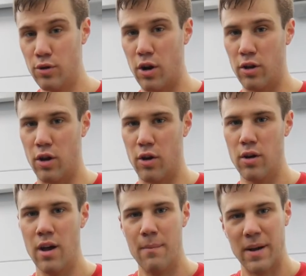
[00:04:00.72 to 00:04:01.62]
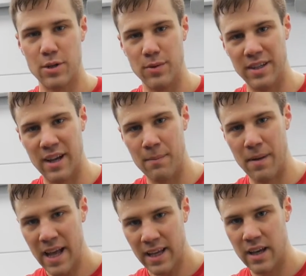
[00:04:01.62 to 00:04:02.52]
go low, make sure when you come
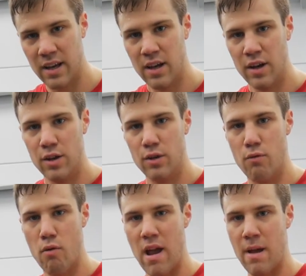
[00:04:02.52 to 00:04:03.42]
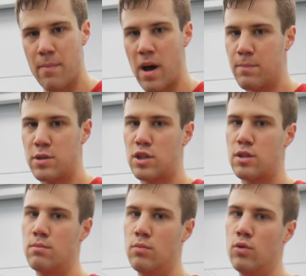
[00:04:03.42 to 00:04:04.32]
back, you ramp up
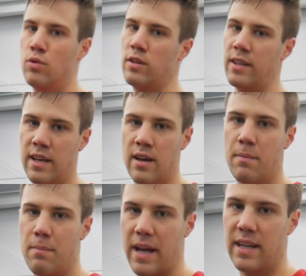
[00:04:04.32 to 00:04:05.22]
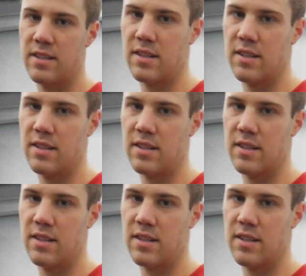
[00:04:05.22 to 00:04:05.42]
smoothly back into